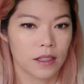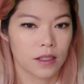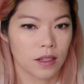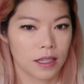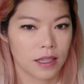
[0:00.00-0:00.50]

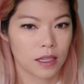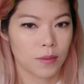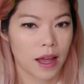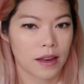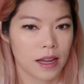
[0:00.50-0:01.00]
So let's
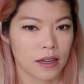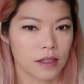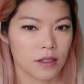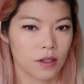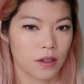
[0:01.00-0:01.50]
expand
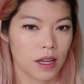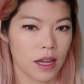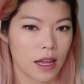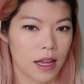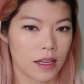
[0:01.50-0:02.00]
that. So
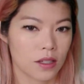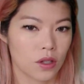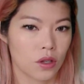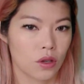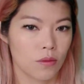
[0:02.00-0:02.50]
x
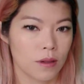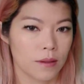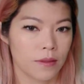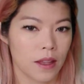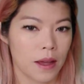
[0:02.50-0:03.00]
cubed
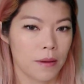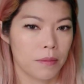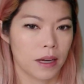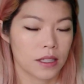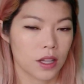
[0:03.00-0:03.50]

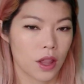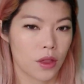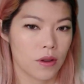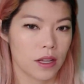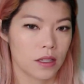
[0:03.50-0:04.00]
plus
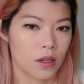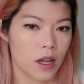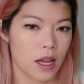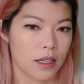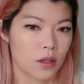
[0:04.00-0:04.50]

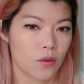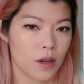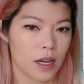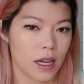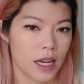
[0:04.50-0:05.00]
3x
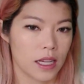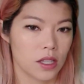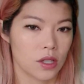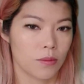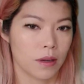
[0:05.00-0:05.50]
squared
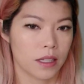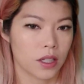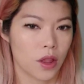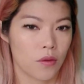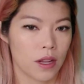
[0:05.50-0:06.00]
h
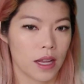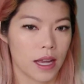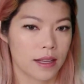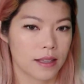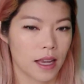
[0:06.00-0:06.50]
plus
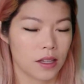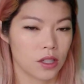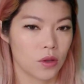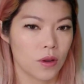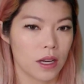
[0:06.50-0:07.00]
3xh
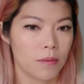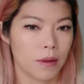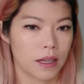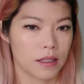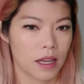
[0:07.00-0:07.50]
squared
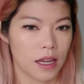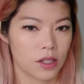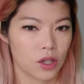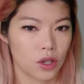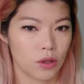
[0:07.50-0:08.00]
plus
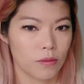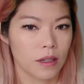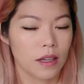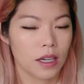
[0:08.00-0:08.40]
h cubed.